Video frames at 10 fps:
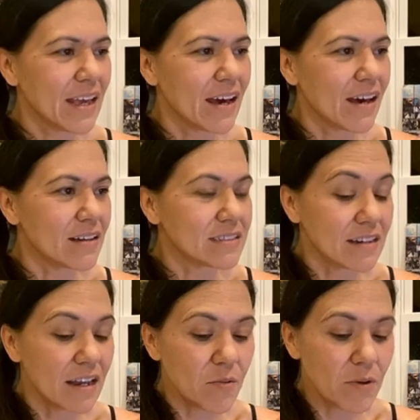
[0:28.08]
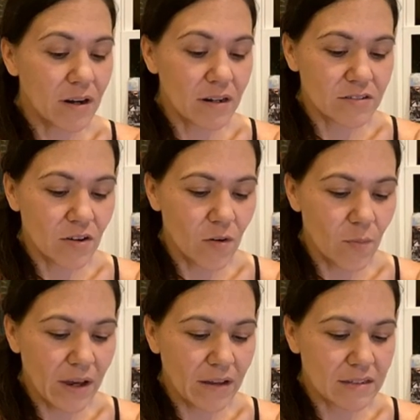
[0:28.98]
Uh, tonight we're going to talk
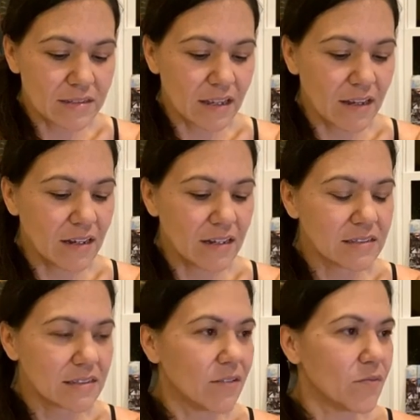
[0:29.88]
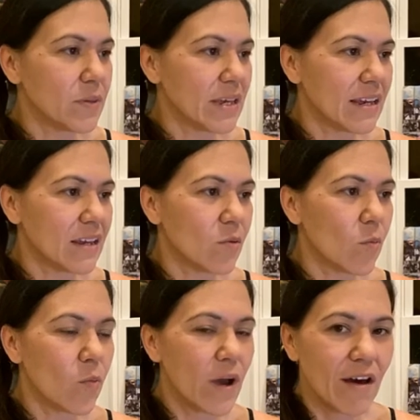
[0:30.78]
about the science of being
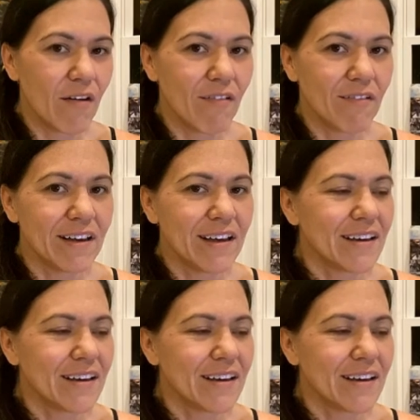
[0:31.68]
well,